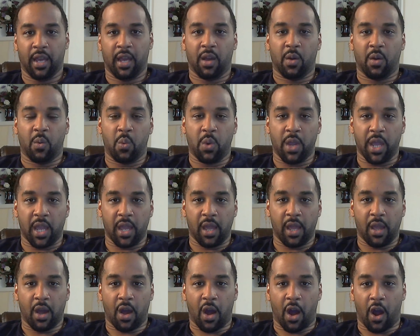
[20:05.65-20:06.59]

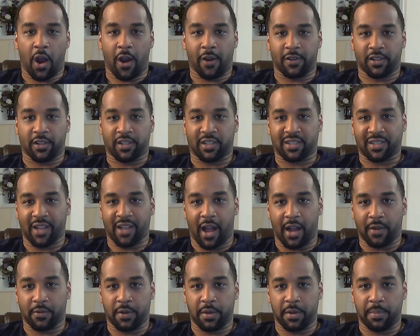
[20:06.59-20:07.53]
We are a
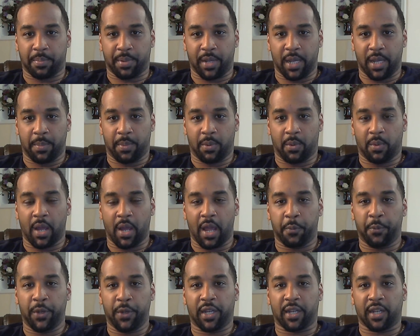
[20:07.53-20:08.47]
sovereign people, and
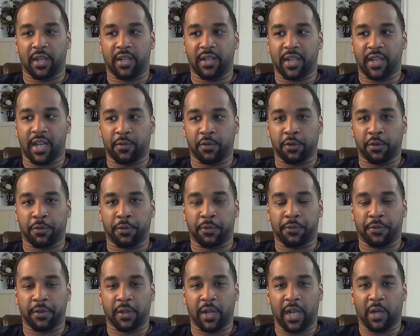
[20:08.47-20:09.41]
we can never
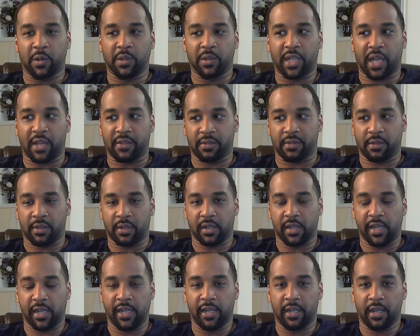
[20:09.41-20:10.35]
fulfill our
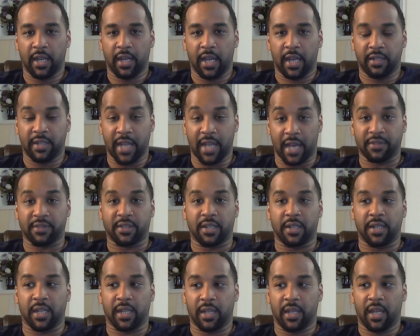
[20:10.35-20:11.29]
destiny
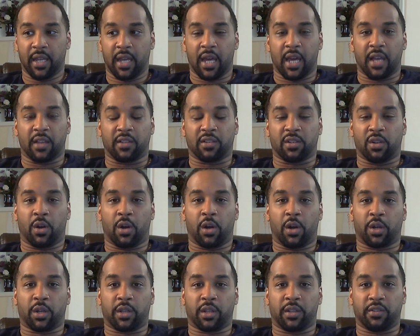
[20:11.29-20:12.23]
as
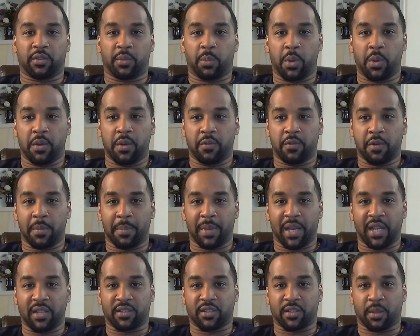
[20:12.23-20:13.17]
long as we
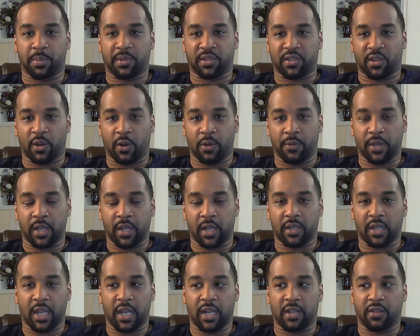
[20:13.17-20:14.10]
remain
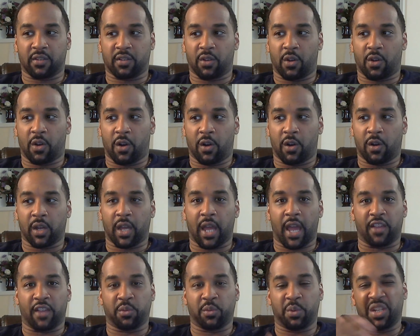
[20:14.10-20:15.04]
subservient and as long
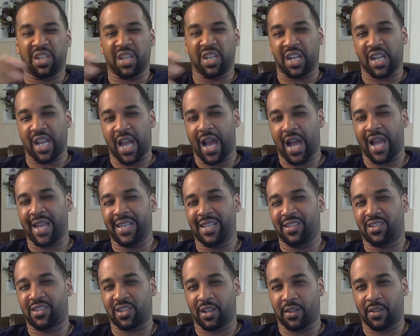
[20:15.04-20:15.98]
as we deny
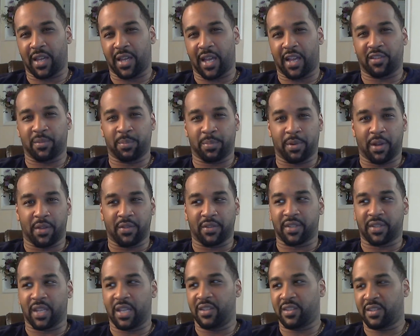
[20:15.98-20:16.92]
each other as
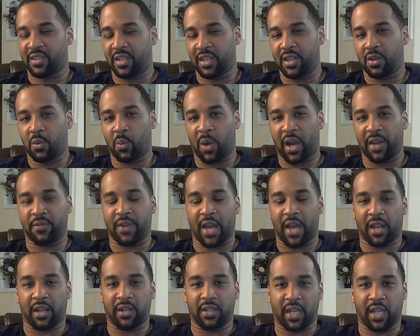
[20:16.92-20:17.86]
brothers and seek white
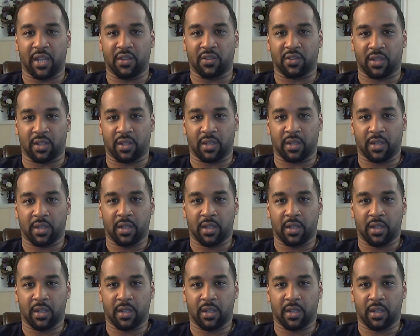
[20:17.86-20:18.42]
validation.